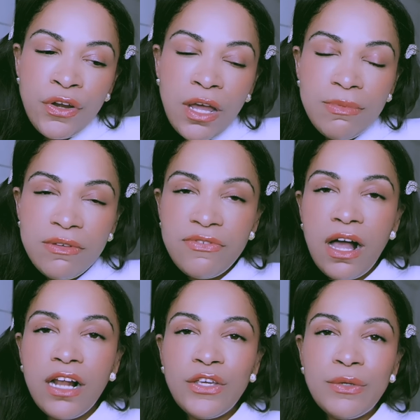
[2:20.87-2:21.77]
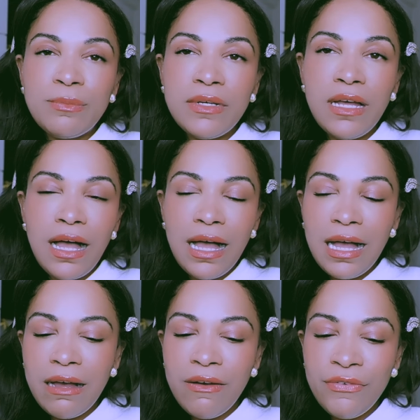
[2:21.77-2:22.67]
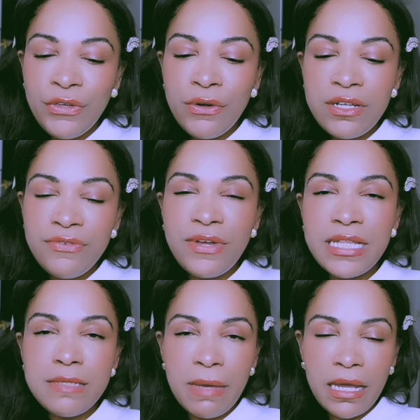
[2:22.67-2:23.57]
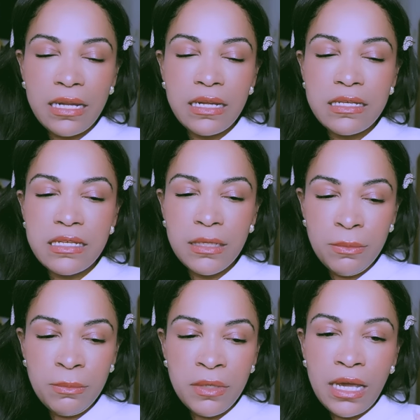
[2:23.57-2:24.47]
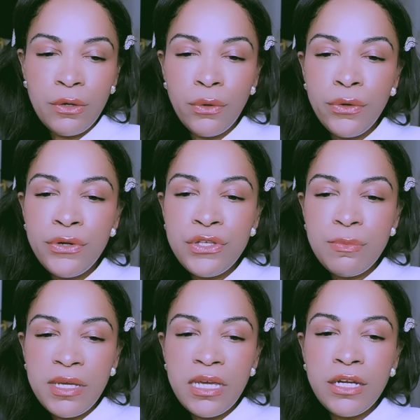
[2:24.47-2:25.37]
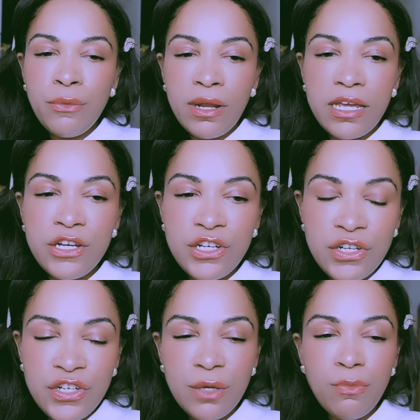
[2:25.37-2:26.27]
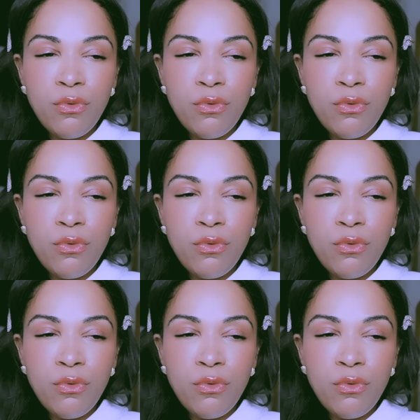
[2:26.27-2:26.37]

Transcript: up the volume of your defense mechanism in order to be in a relationship